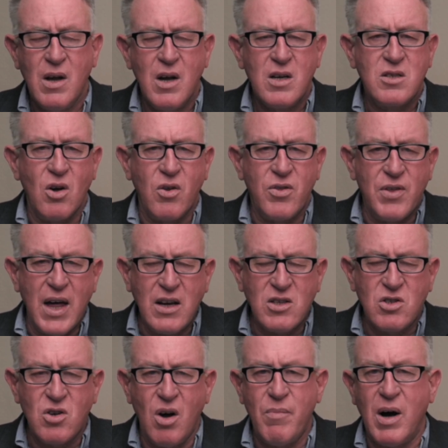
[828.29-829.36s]
So thanks
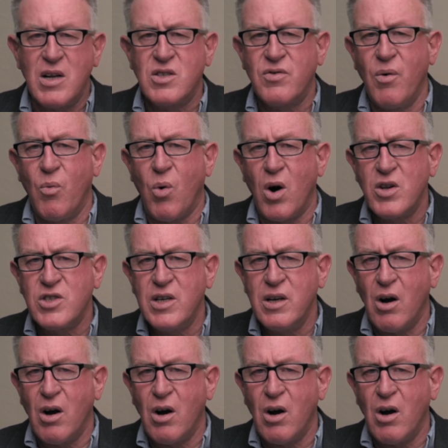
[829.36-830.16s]
so much for watching.